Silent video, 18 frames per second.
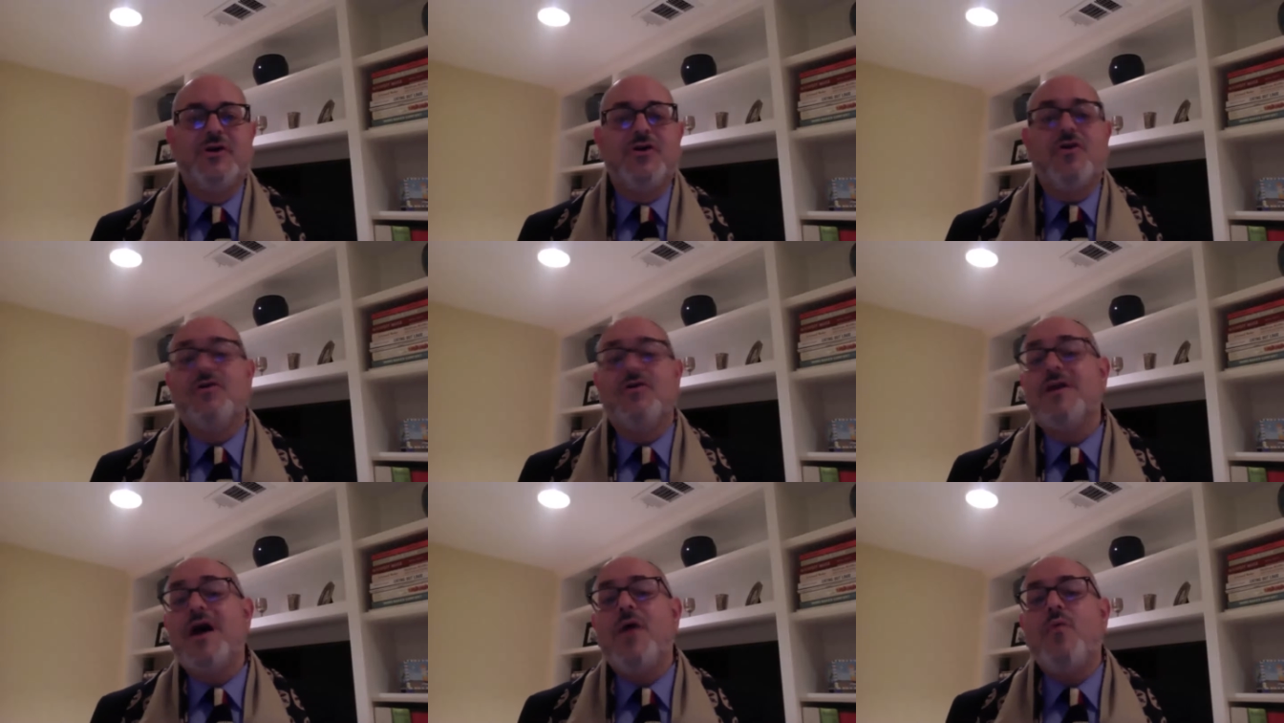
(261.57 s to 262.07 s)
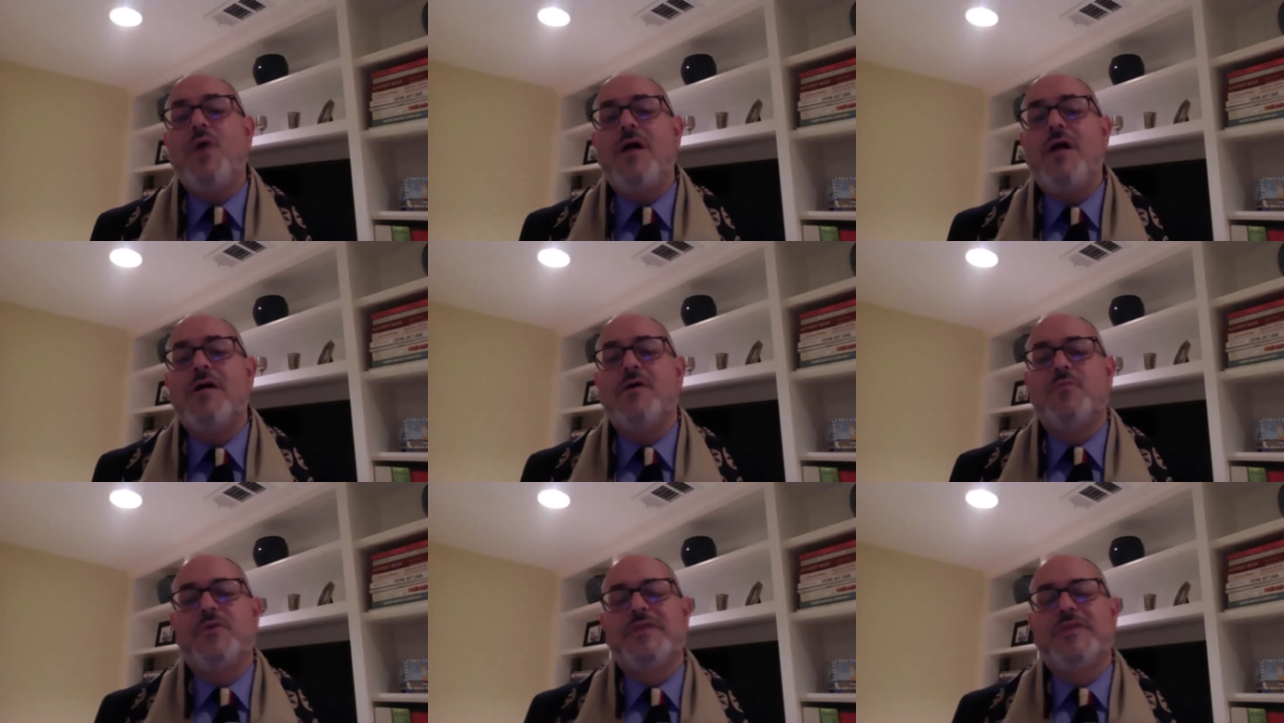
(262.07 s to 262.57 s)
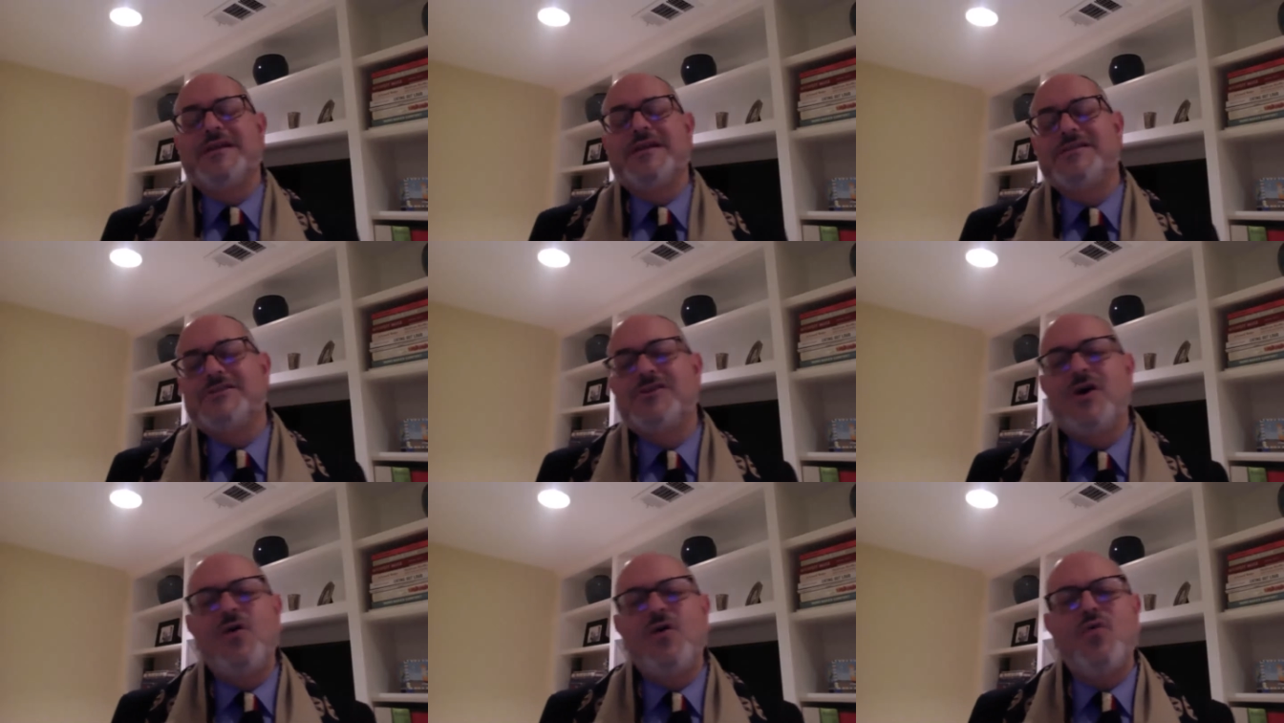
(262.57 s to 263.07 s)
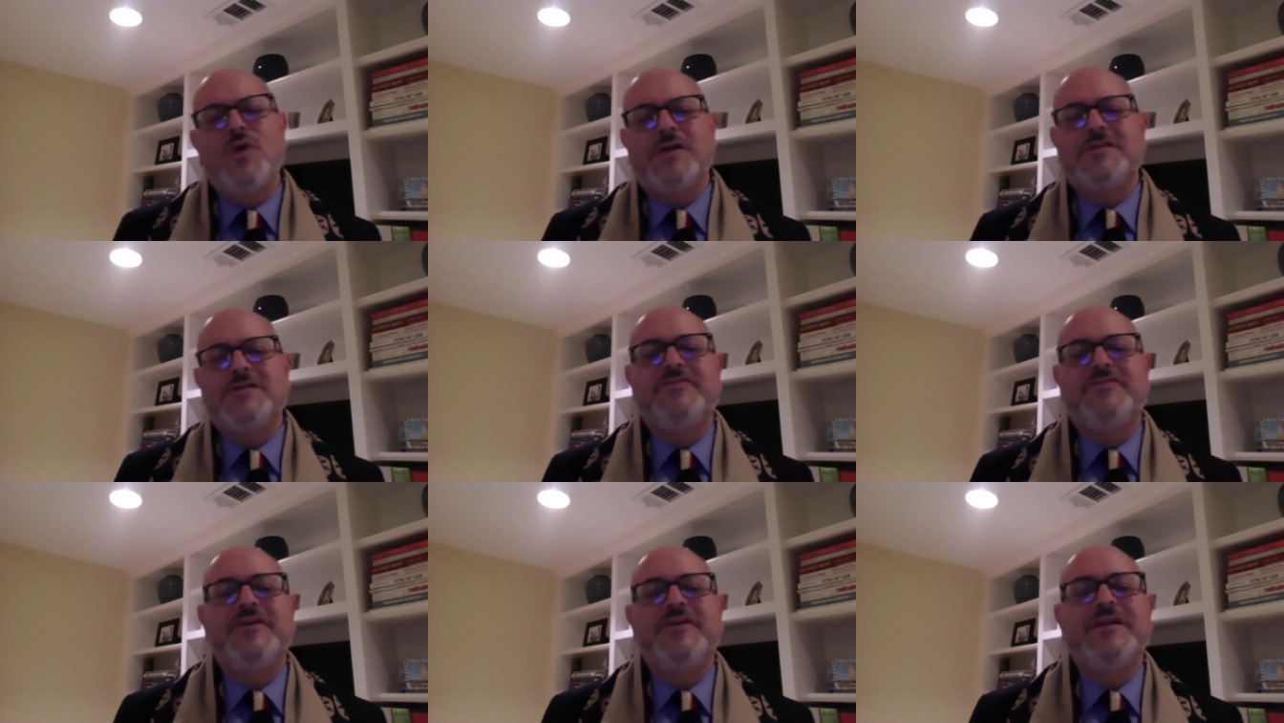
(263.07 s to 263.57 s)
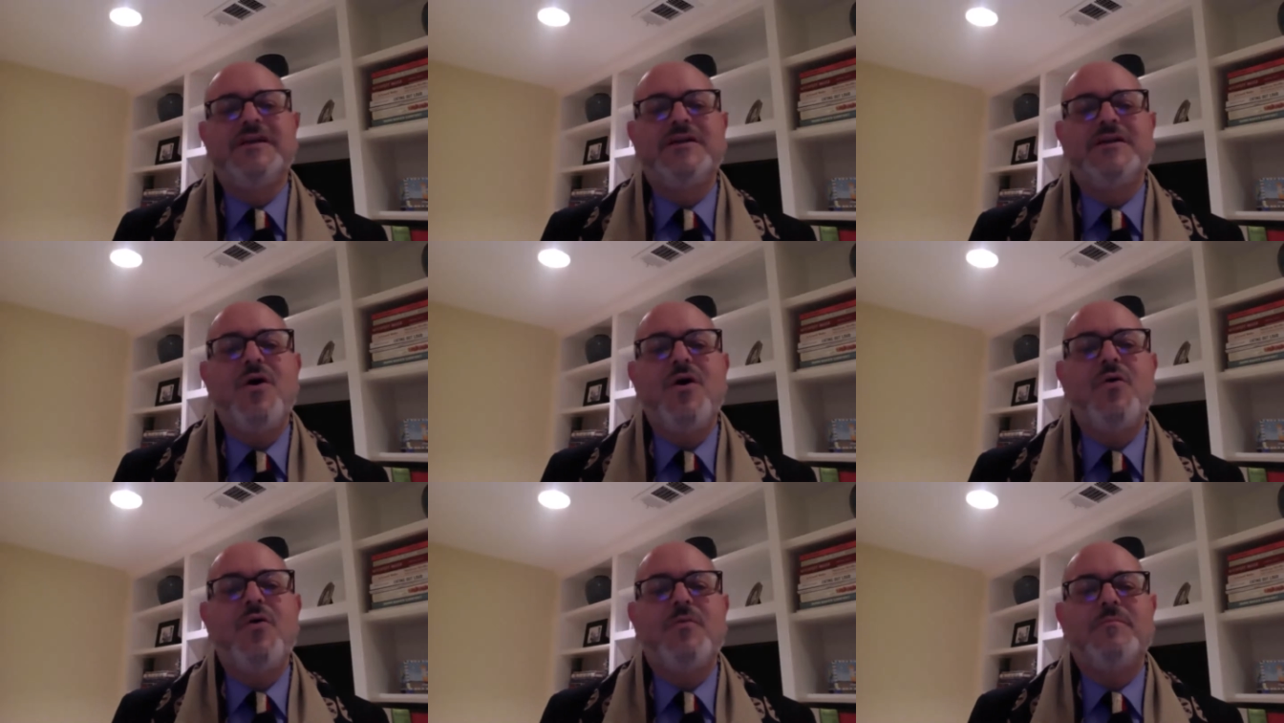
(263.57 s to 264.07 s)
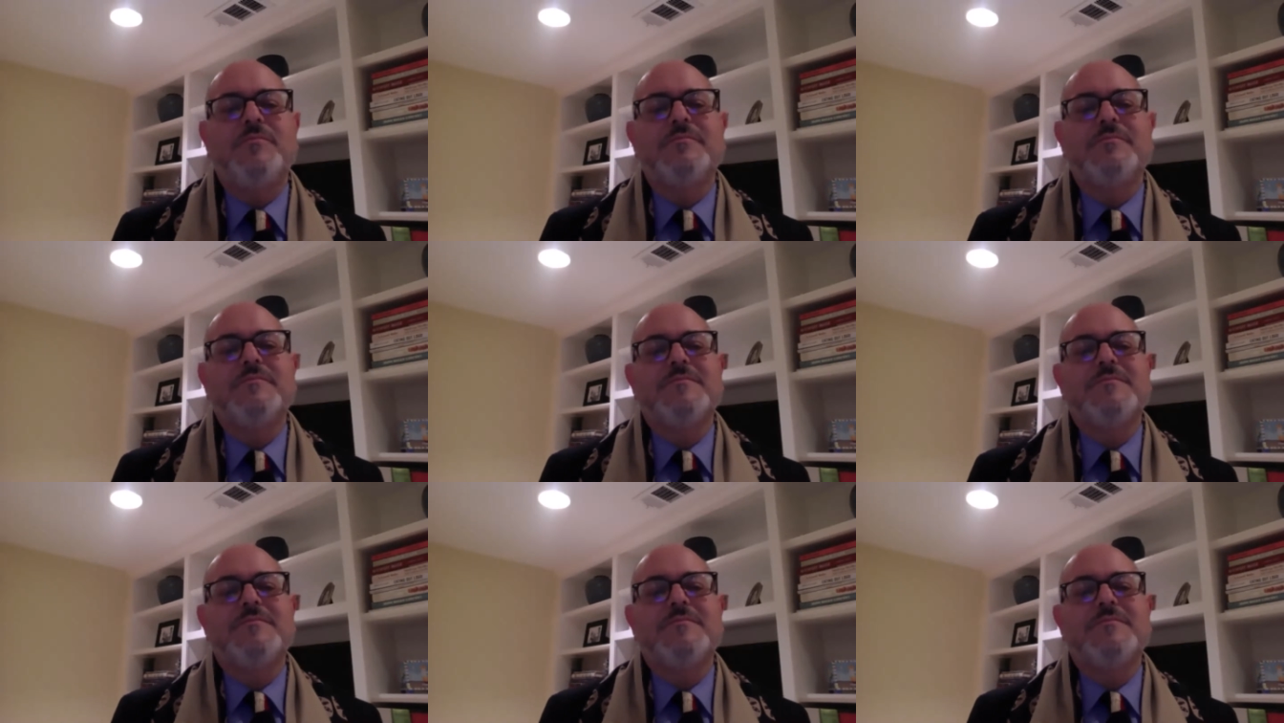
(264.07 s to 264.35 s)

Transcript: or not welcome when they so want to feel at home.